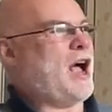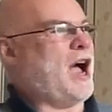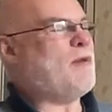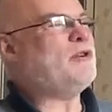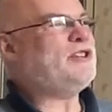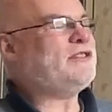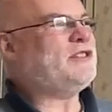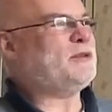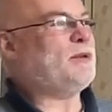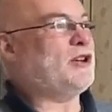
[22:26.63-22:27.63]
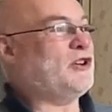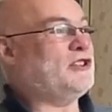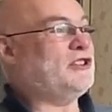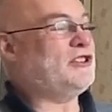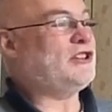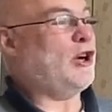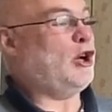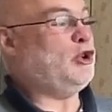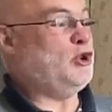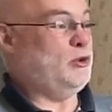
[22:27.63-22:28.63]
I wonder if it's because it's
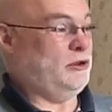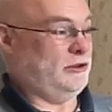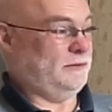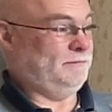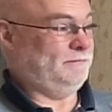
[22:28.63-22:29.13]
unusual.